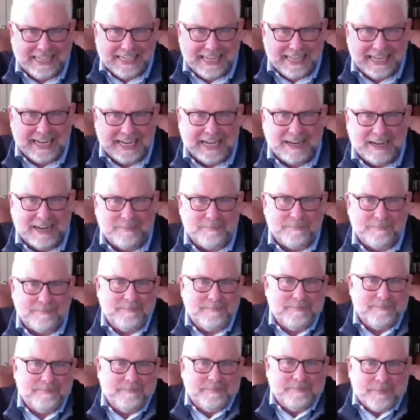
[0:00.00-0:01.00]

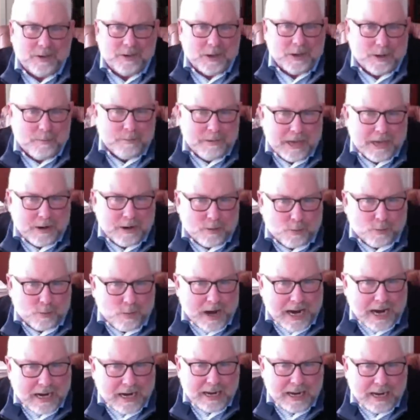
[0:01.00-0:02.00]
going to be at a
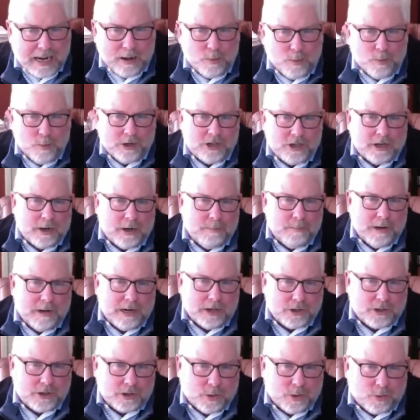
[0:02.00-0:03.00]
rate at which it had been
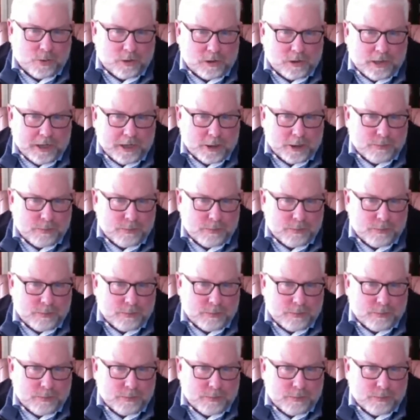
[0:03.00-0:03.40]
historically,